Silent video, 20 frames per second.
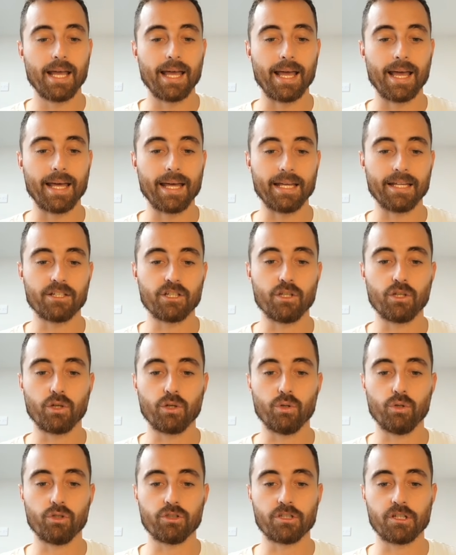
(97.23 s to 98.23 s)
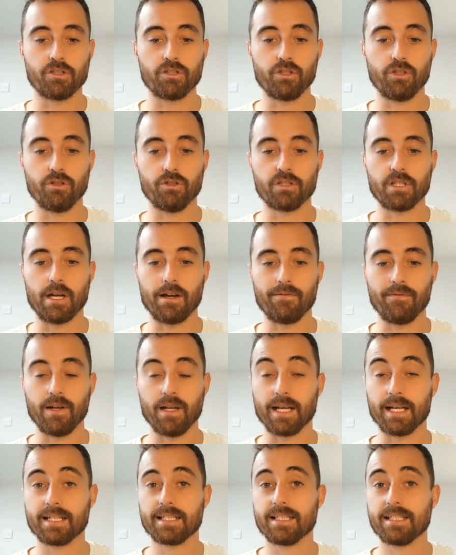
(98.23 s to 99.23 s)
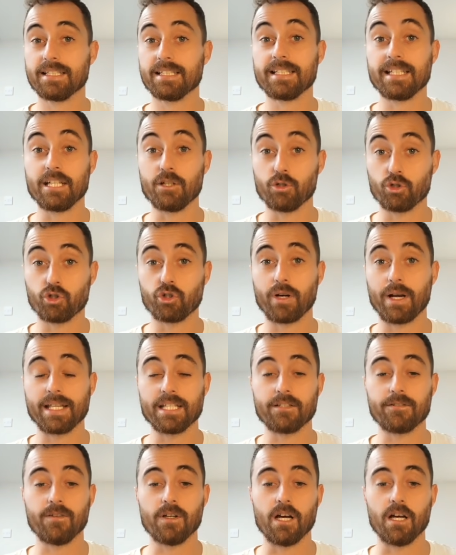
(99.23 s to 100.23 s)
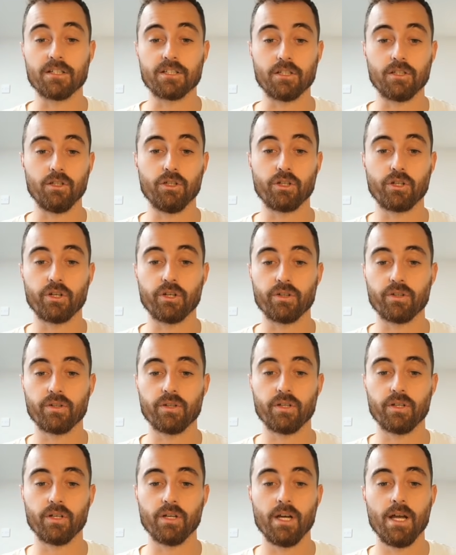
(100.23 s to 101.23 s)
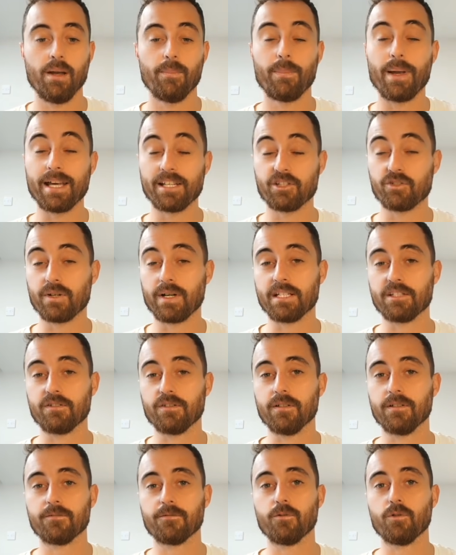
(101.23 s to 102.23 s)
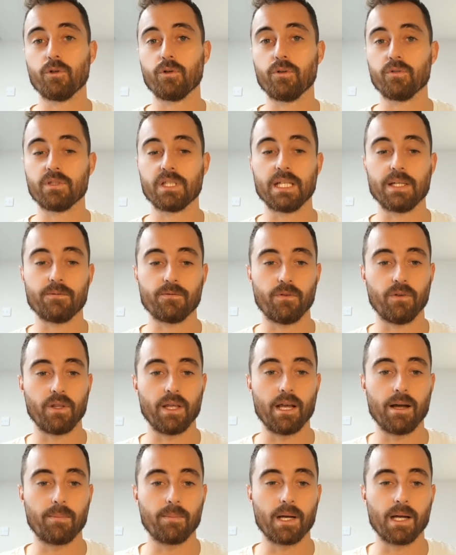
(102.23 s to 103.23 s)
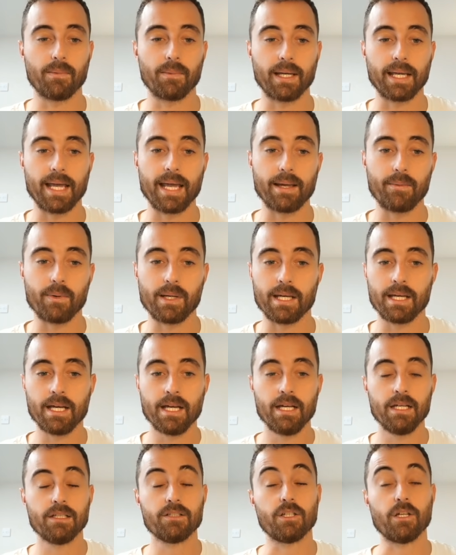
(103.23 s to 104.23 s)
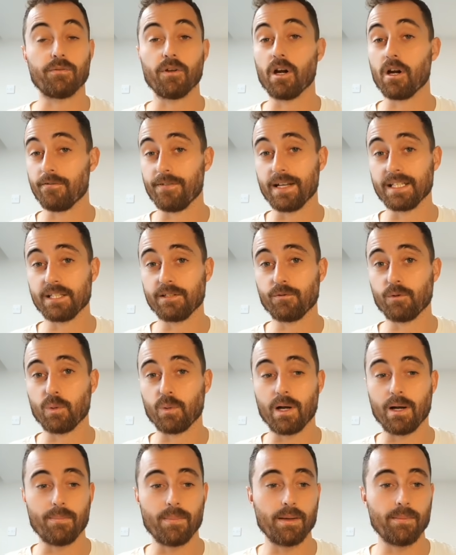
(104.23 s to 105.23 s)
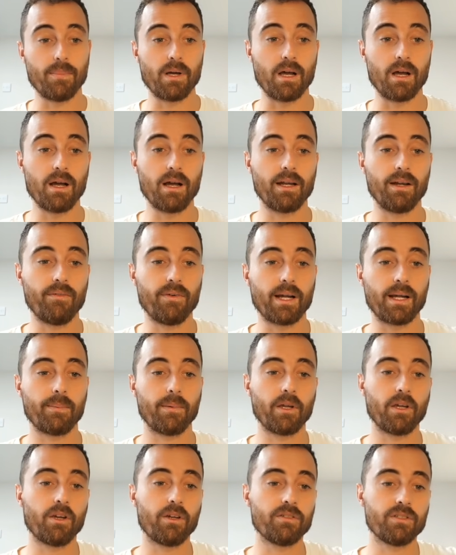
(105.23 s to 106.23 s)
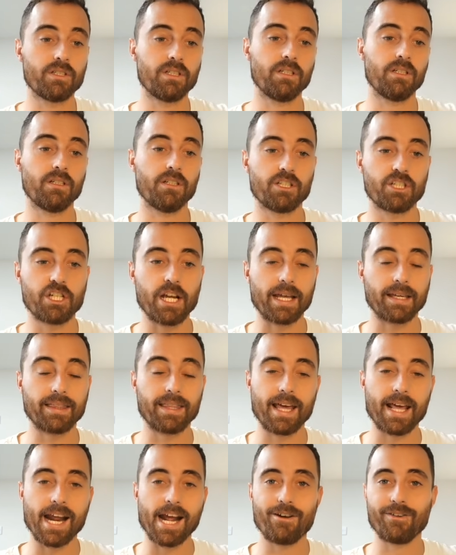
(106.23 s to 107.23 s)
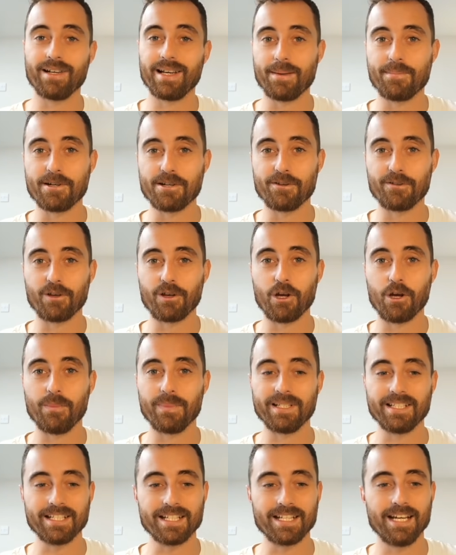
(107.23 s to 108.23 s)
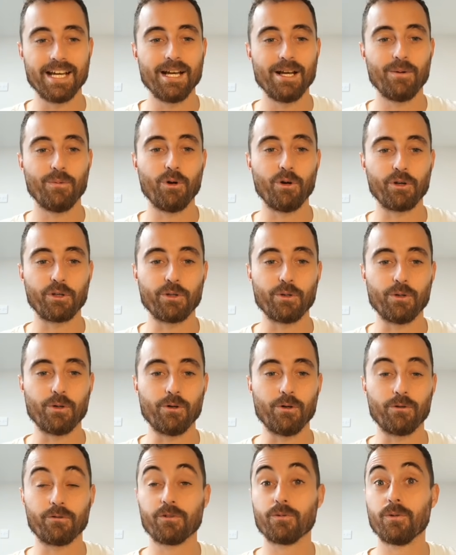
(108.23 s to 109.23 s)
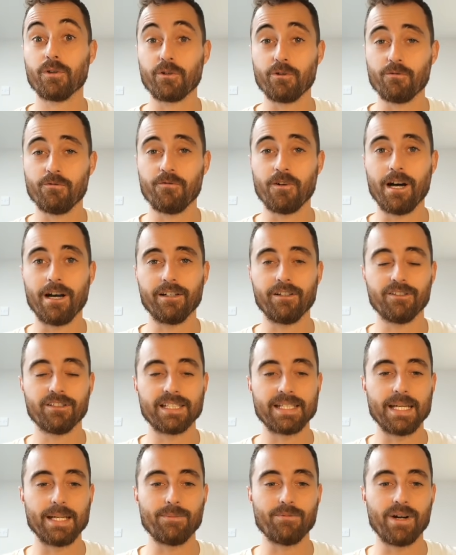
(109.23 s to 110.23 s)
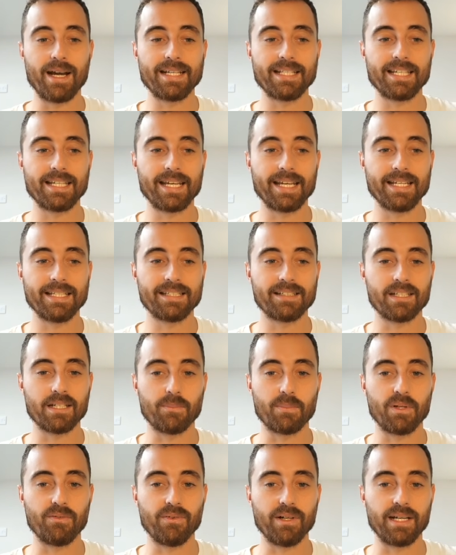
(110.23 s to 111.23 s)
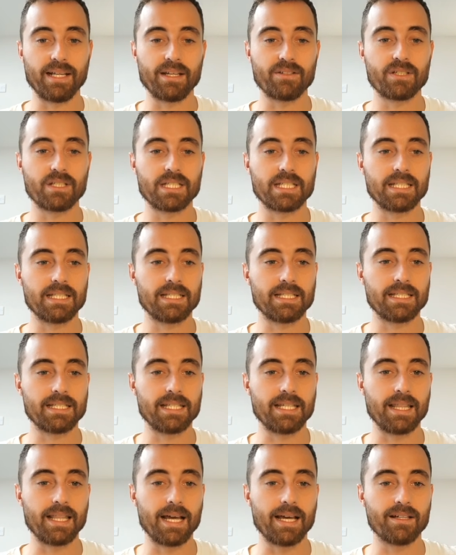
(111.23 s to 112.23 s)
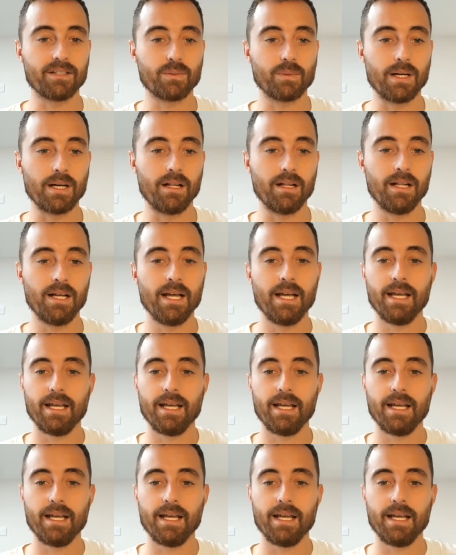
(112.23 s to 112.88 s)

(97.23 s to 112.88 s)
And you can also do stuff like see your transfers and look at the best transfers for your team for the upcoming game week. So if you are a Fantasy Football Hub member, I highly recommend going to check that out and let me know in the comments what your final team rating is, because I'll be really interested to see that as well.